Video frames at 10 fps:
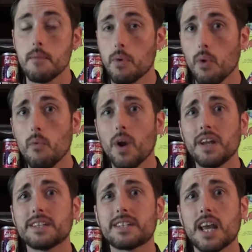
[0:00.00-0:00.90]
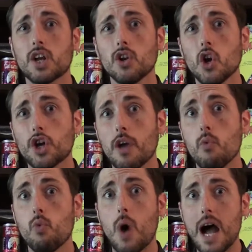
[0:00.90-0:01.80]
But we wanted to take a look at
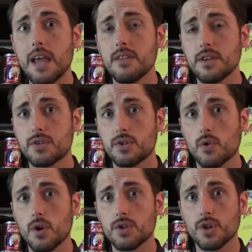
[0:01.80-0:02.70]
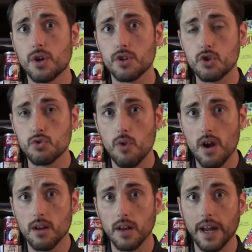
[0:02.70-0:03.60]
why these stores are
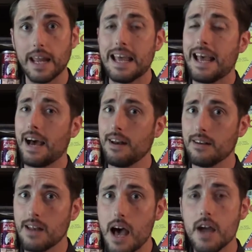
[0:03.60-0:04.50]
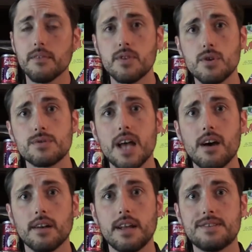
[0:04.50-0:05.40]
struggling. A lot of news
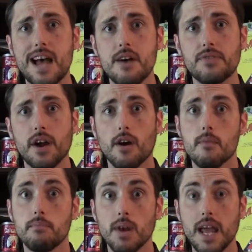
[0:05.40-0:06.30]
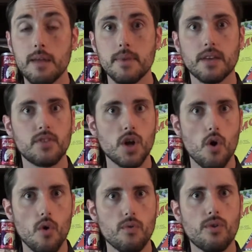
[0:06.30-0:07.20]
outlets out there are blaming the
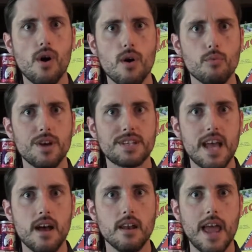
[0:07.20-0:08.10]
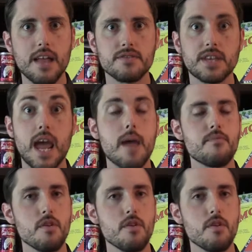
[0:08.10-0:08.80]
overall retail landscape.